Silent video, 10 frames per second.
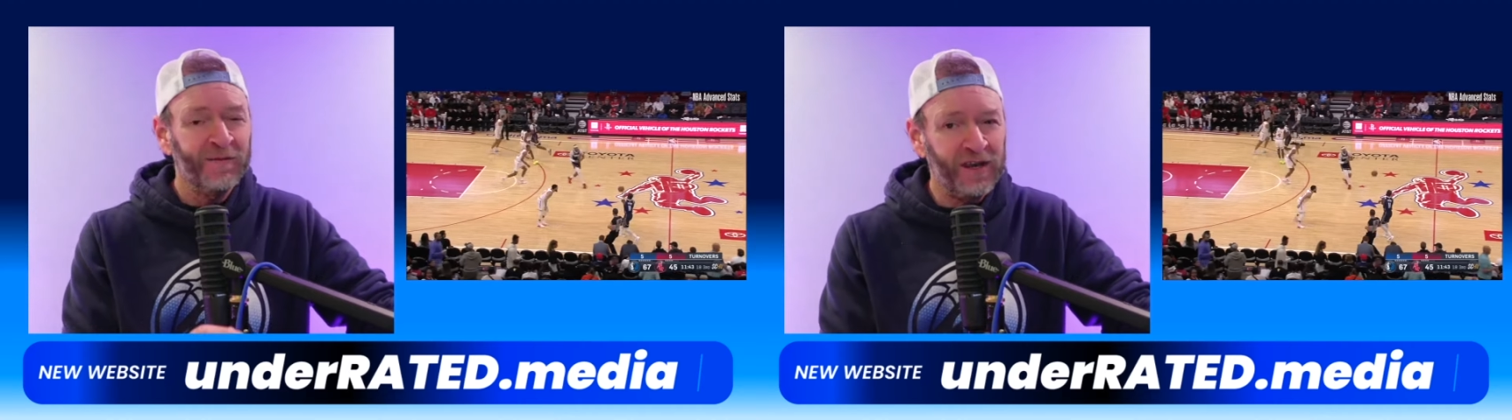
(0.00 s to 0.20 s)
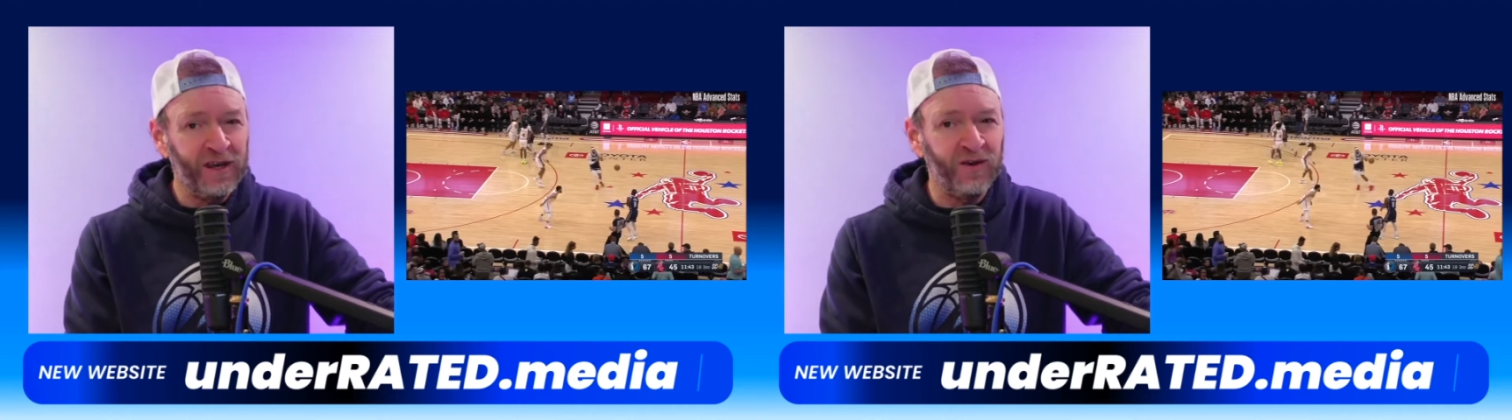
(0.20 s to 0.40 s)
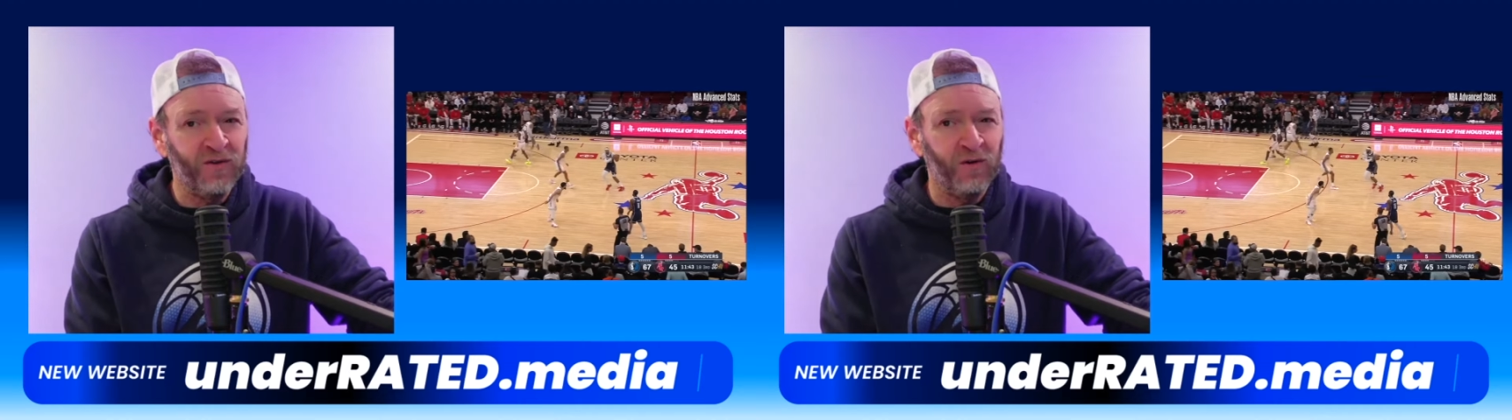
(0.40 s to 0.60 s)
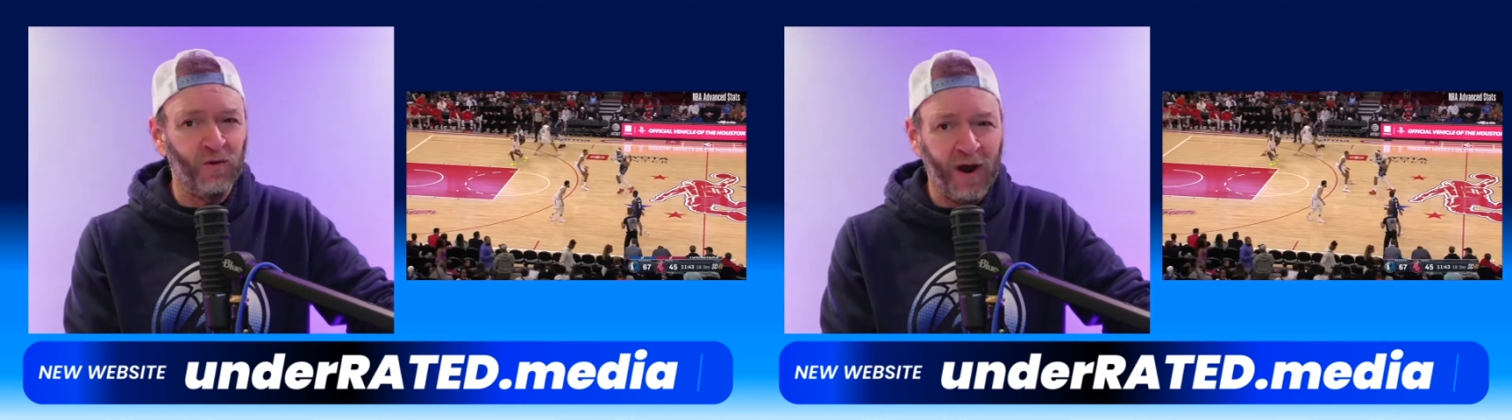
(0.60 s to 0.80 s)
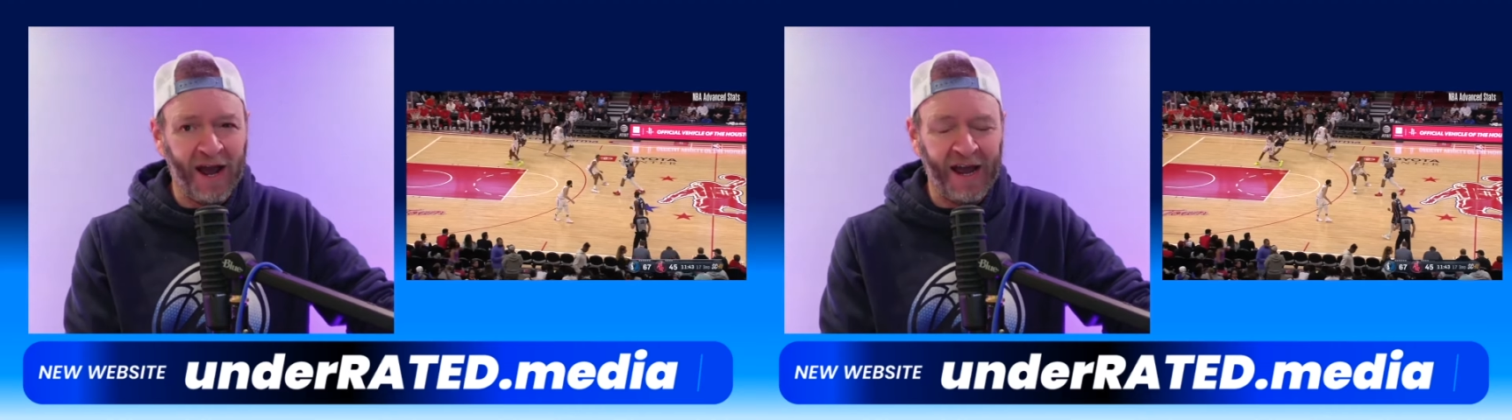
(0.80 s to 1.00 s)
Either
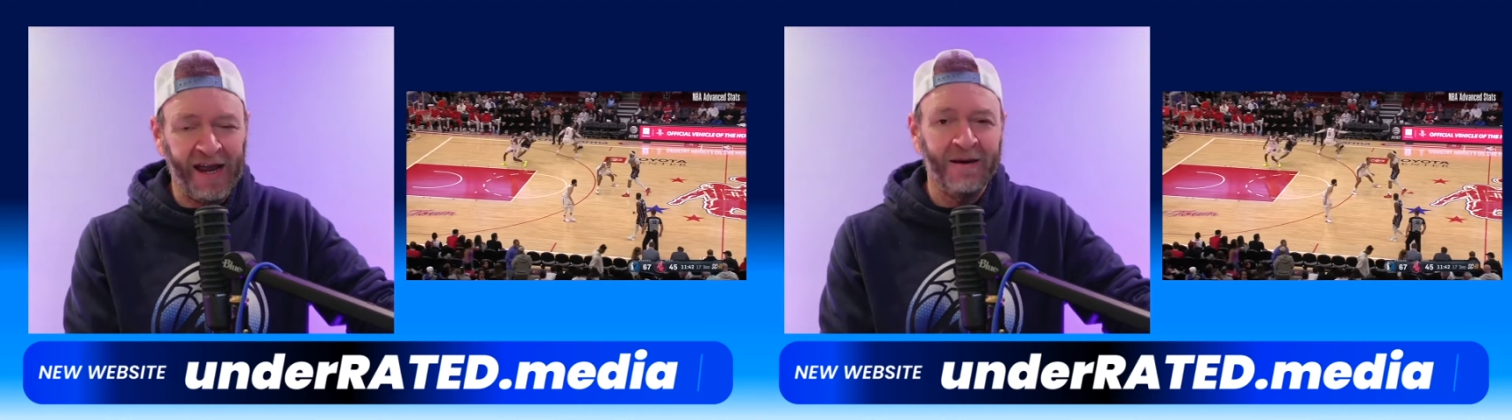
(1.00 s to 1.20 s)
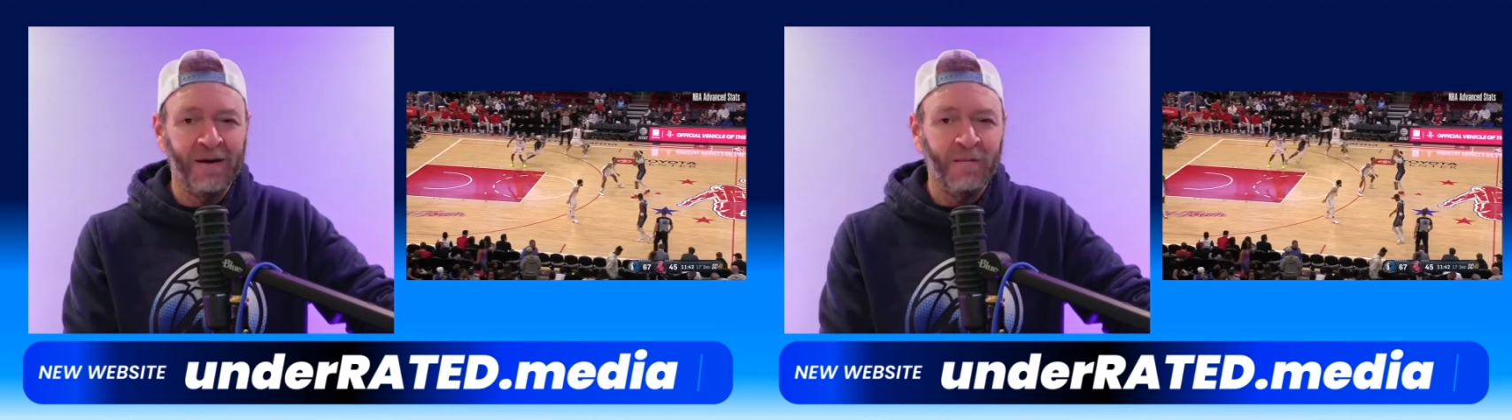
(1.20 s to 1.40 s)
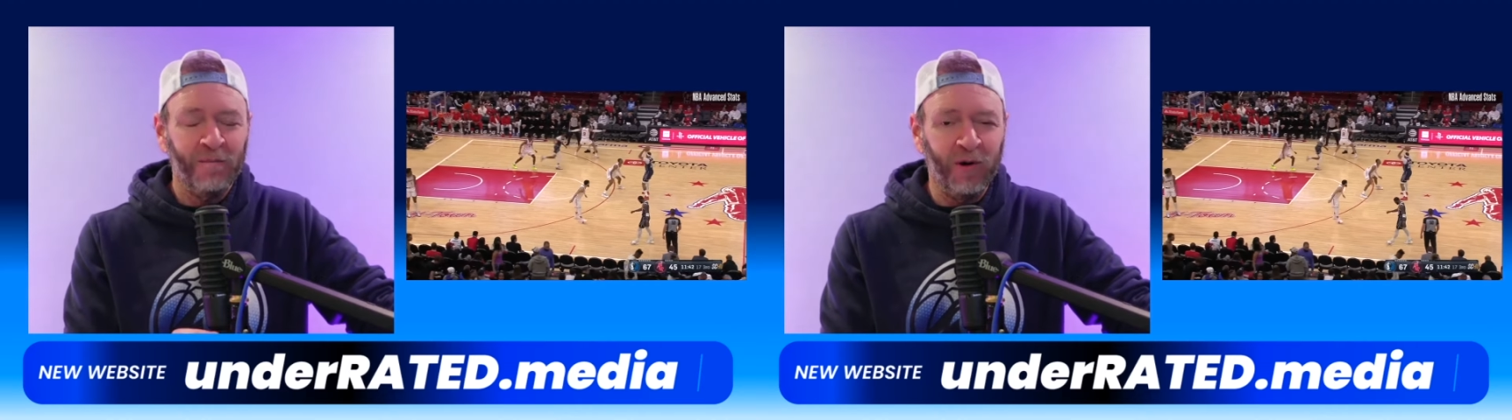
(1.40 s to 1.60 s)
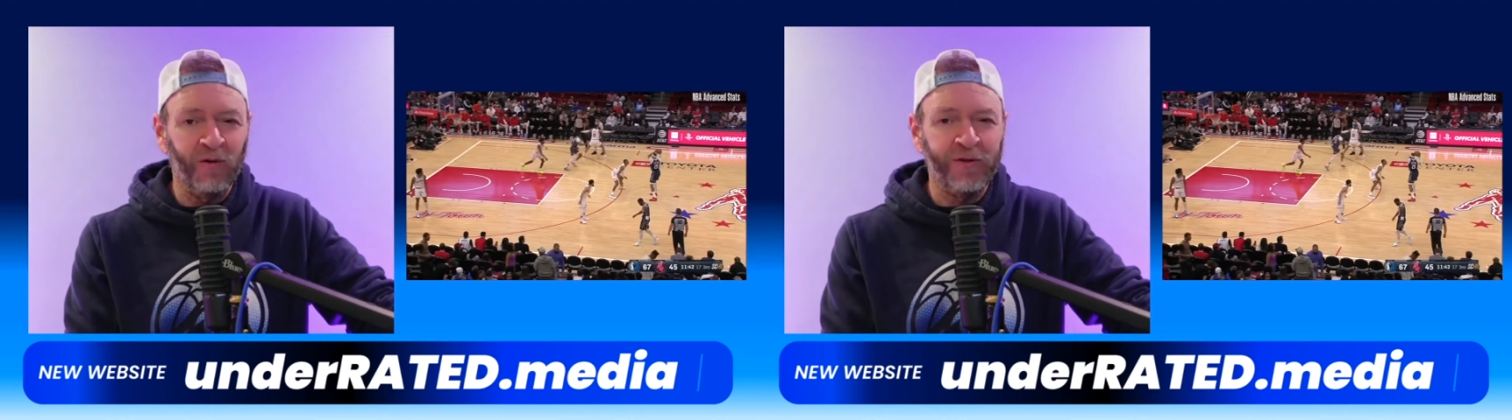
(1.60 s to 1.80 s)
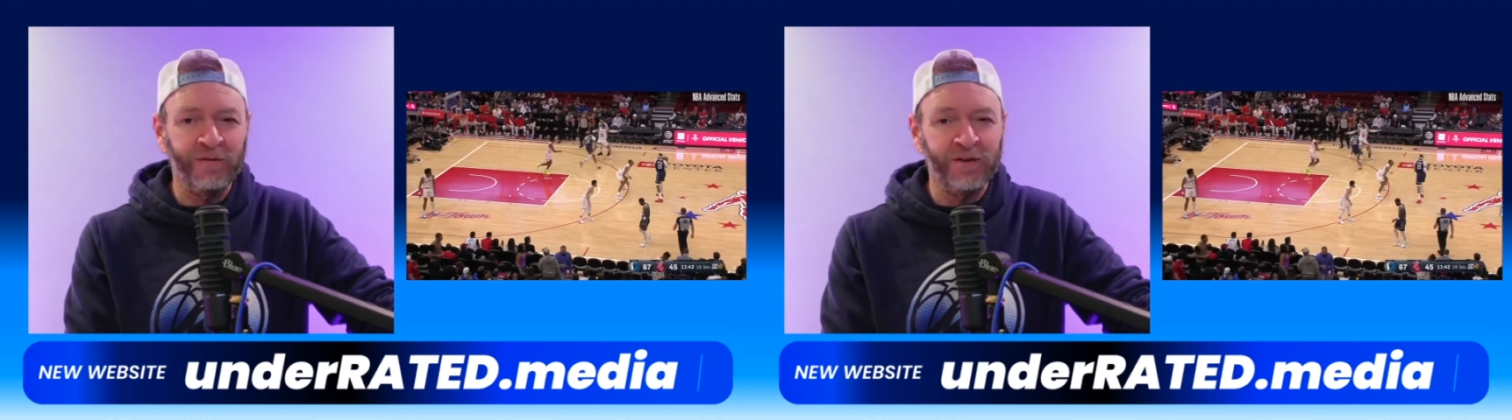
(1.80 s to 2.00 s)
way,
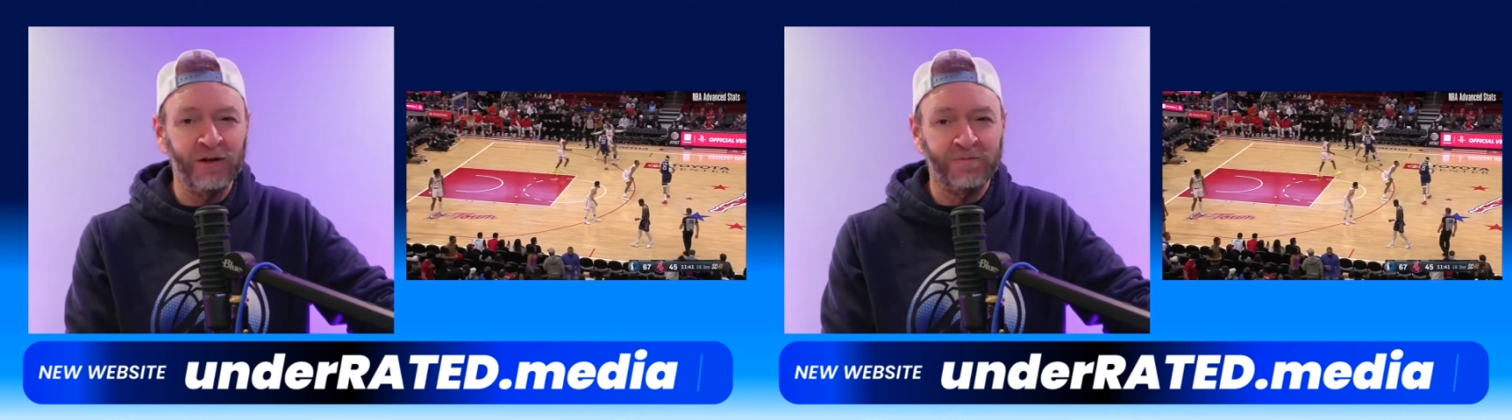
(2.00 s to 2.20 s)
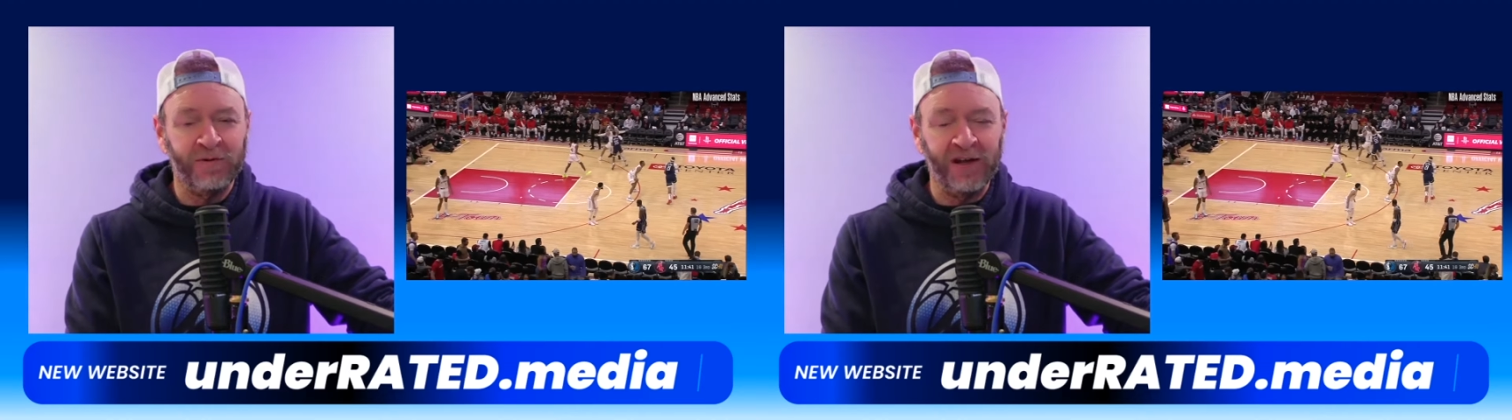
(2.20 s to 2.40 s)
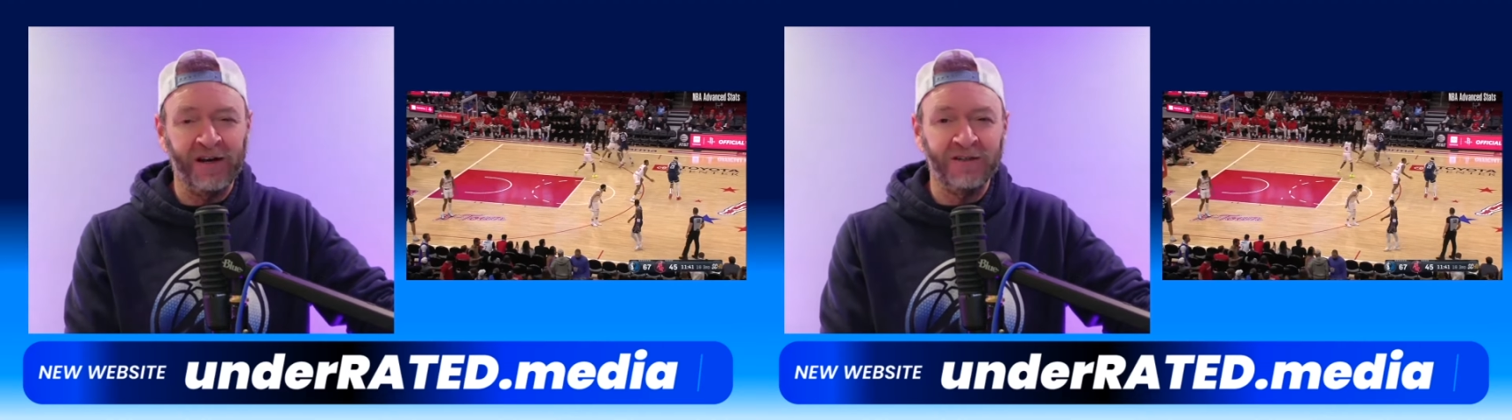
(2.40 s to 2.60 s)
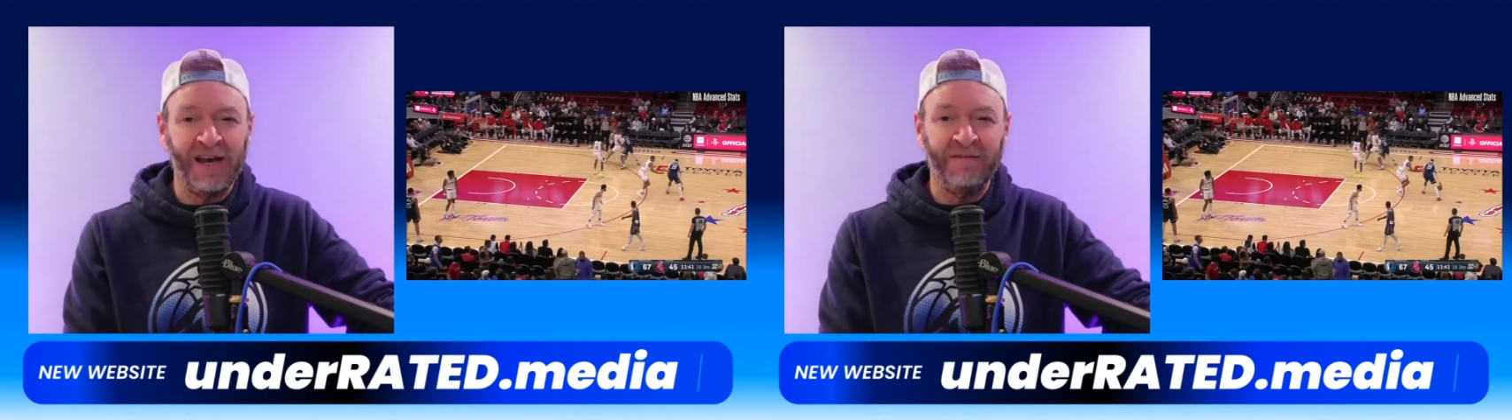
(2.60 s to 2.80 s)
both of those players